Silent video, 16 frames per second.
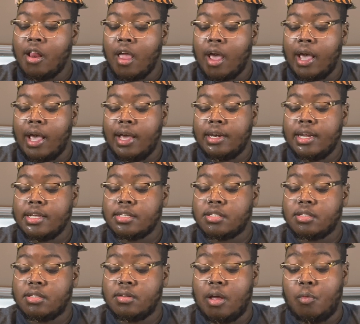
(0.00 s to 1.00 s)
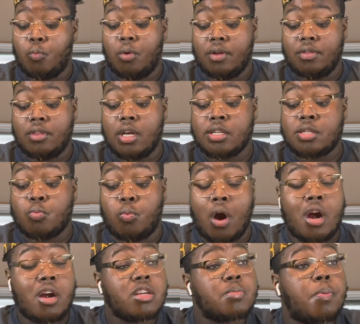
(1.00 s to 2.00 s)
And the
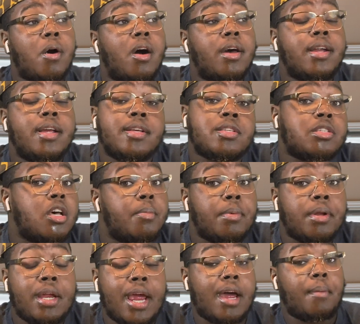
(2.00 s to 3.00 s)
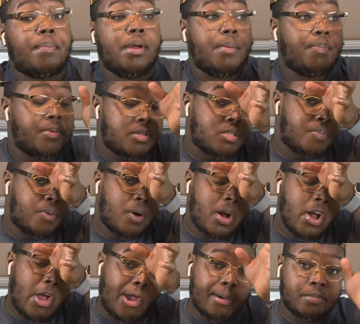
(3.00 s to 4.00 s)
worst part is some of y'all people support
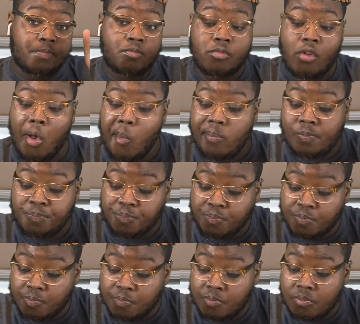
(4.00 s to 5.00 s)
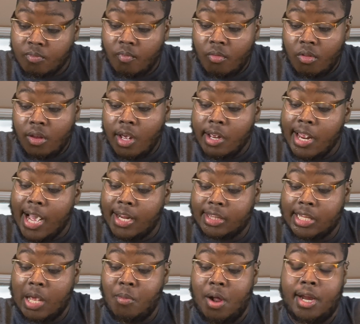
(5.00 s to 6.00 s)
him. And y'all
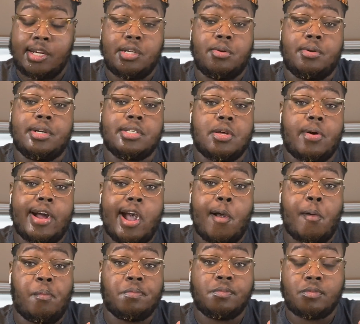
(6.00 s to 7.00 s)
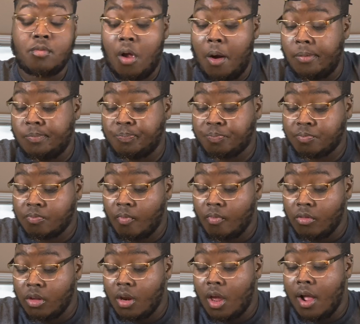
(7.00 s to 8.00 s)
think what he's doing is okay.
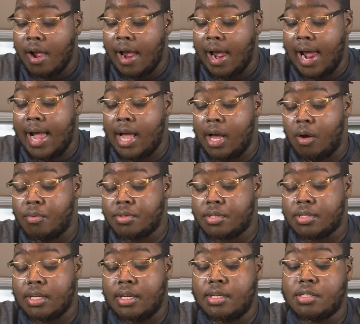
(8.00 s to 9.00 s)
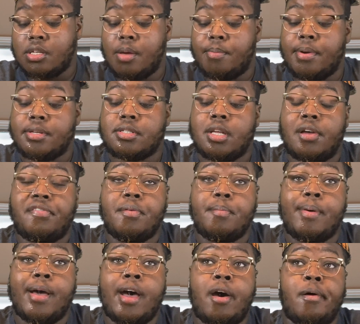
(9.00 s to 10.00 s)
I don't see so much stuff
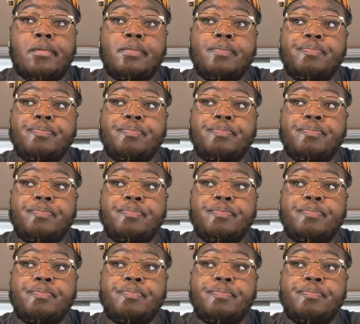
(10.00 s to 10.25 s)
about